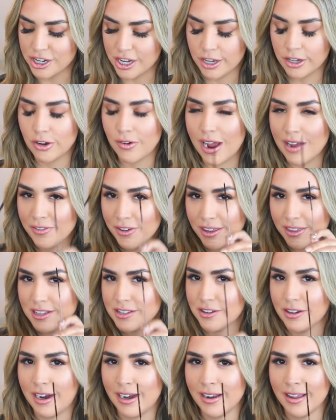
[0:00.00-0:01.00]
You know, I feel like
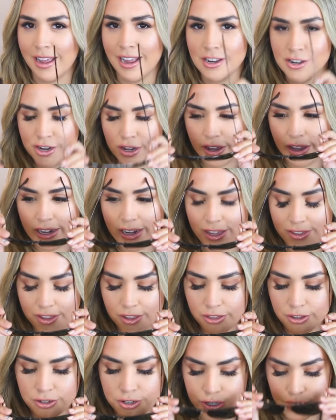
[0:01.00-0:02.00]
these are kind of edgy, and I
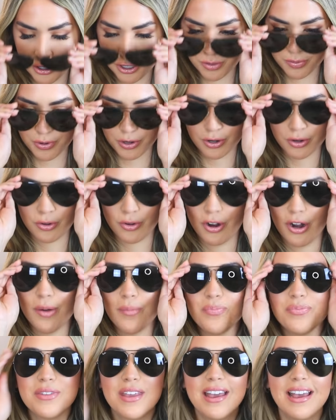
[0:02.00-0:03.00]
think they're just super
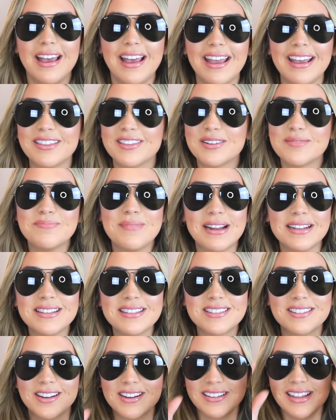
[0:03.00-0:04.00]
cool. And they're
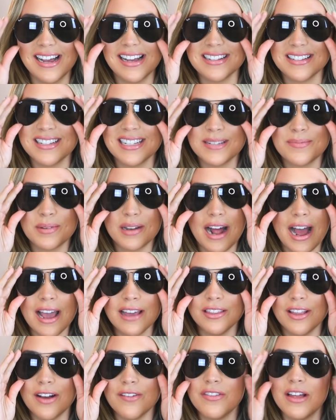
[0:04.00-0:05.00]
men's sunglasses, but
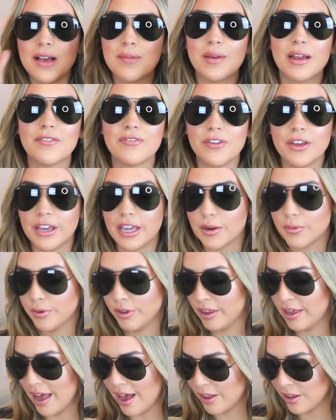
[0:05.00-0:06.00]
I love them. I feel like it
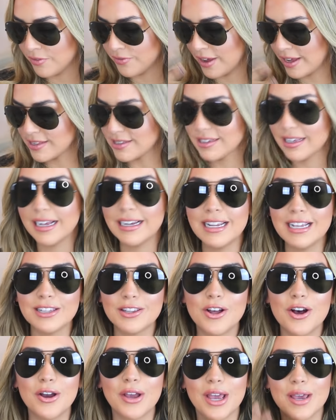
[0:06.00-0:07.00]
really elevates any
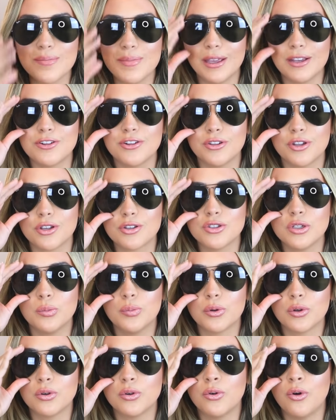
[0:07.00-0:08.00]
look. It makes you look
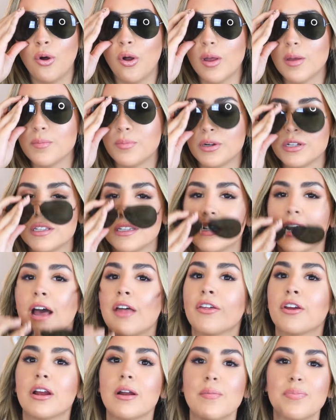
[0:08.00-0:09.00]
super cool and put
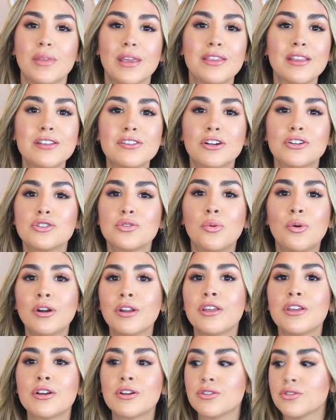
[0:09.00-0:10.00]
together. And these are
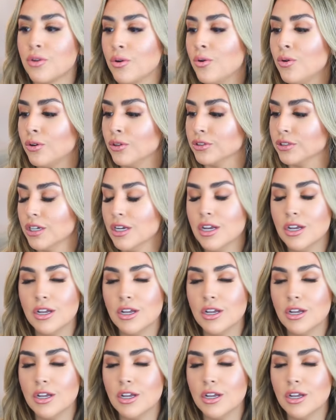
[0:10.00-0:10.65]
twenty years old.